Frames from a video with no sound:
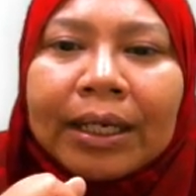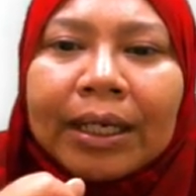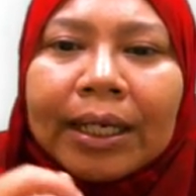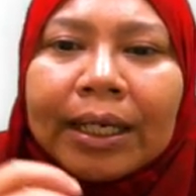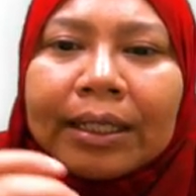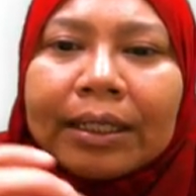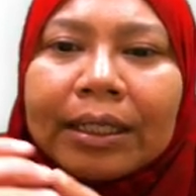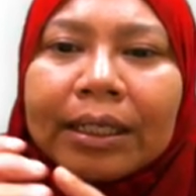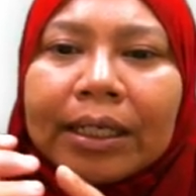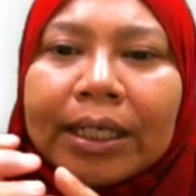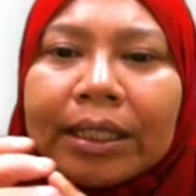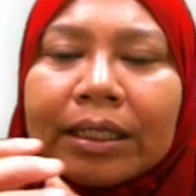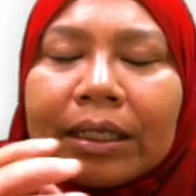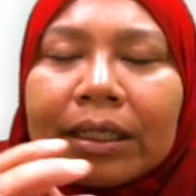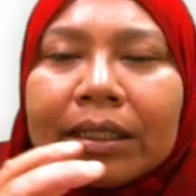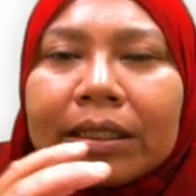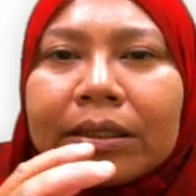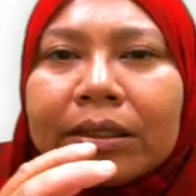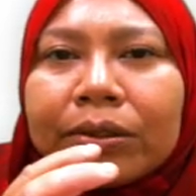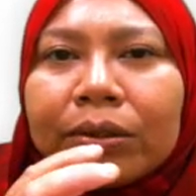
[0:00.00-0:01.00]
and it
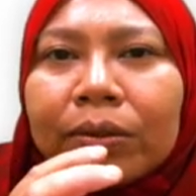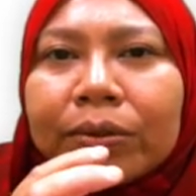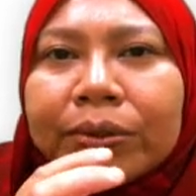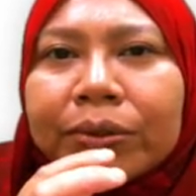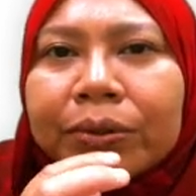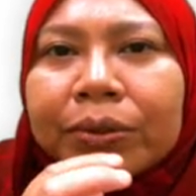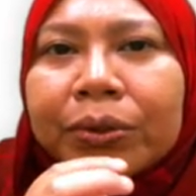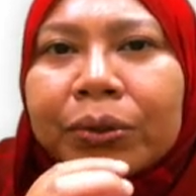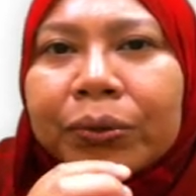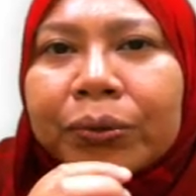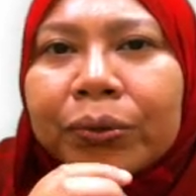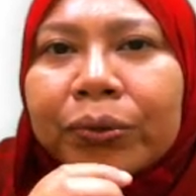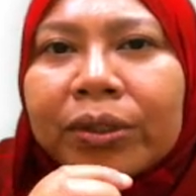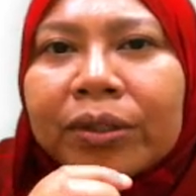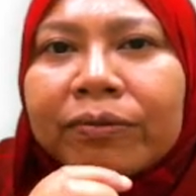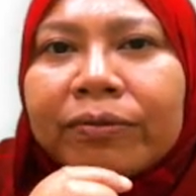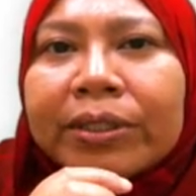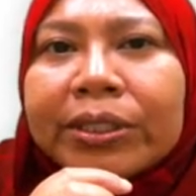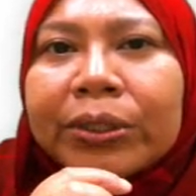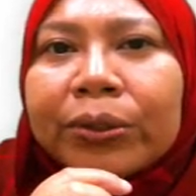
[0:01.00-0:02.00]
is also due to
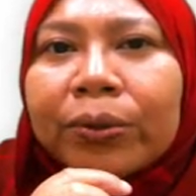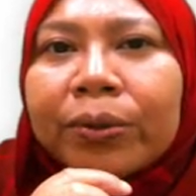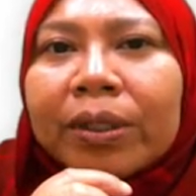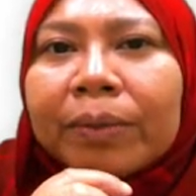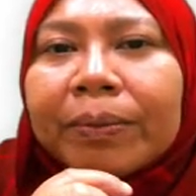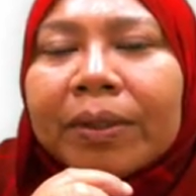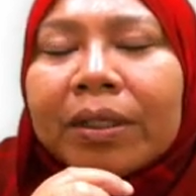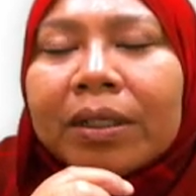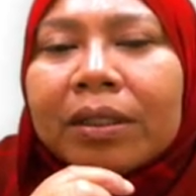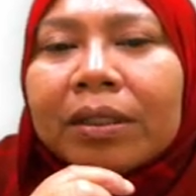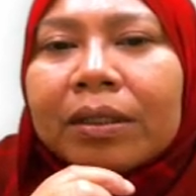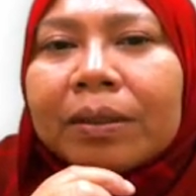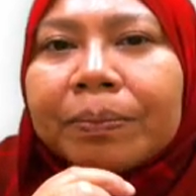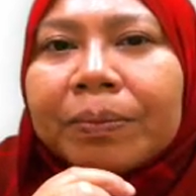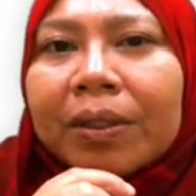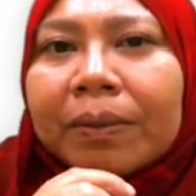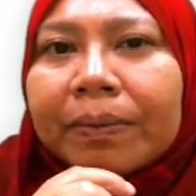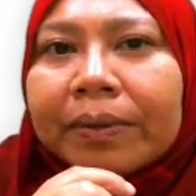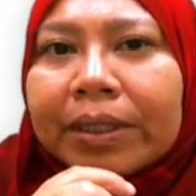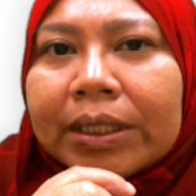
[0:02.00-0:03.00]
the physicochemical
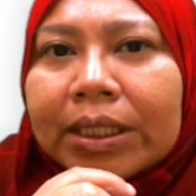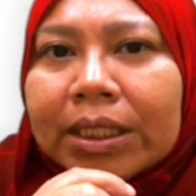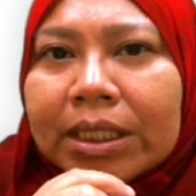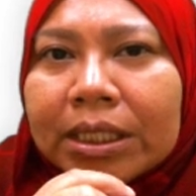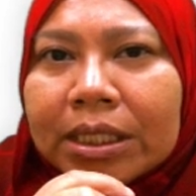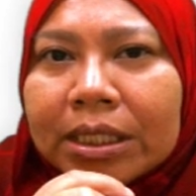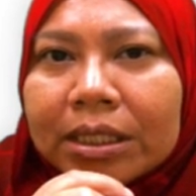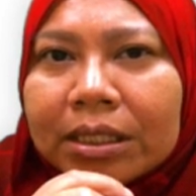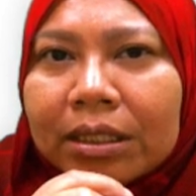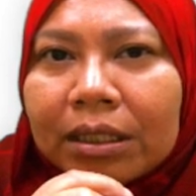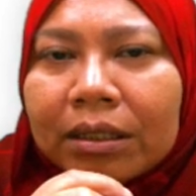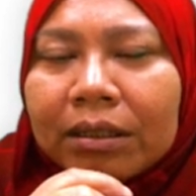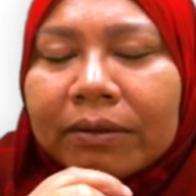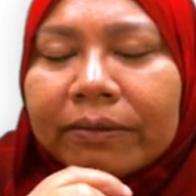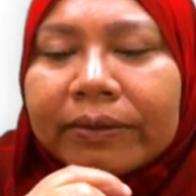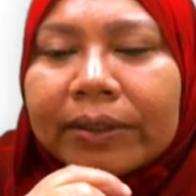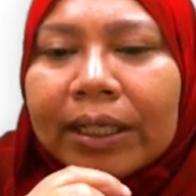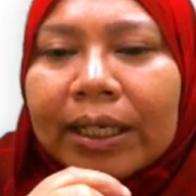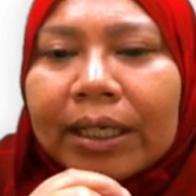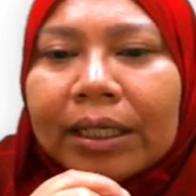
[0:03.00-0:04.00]
properties
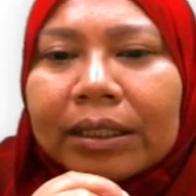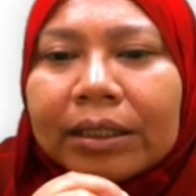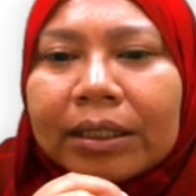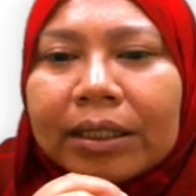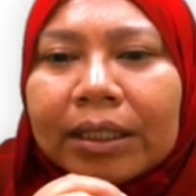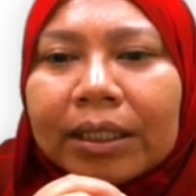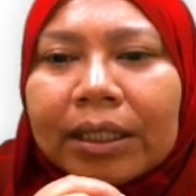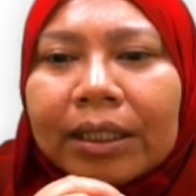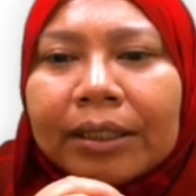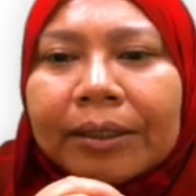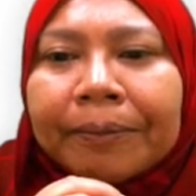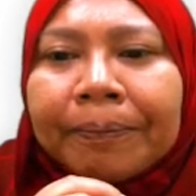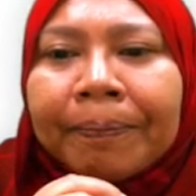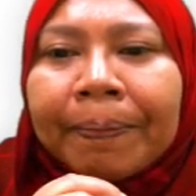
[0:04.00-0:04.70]
of the LA,